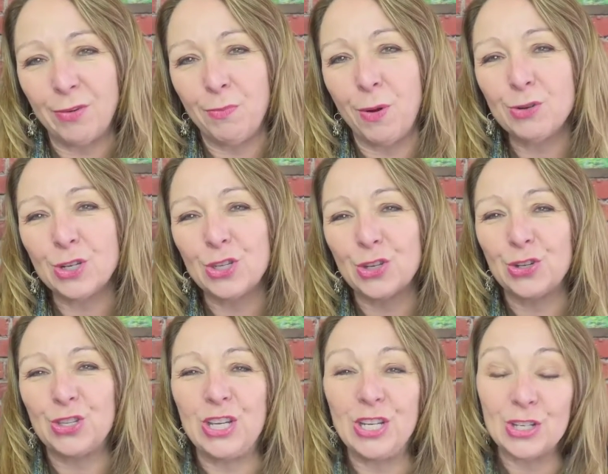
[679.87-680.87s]
emotions are
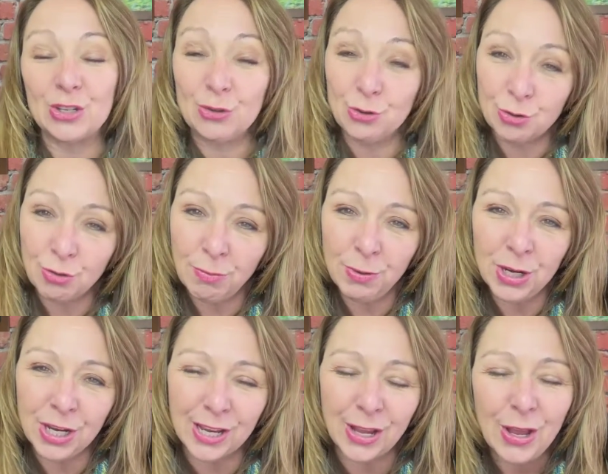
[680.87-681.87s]
seen as
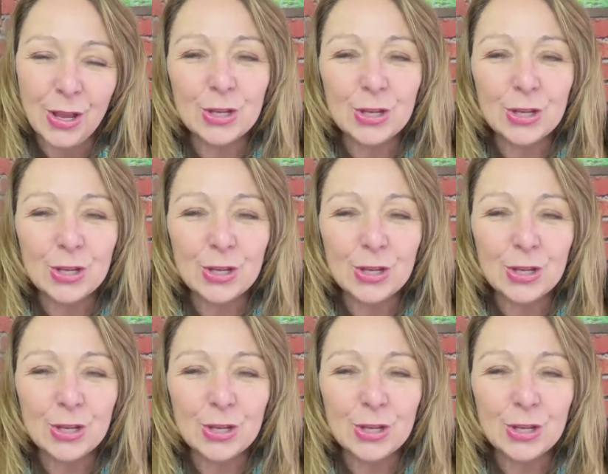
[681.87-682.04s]
contributing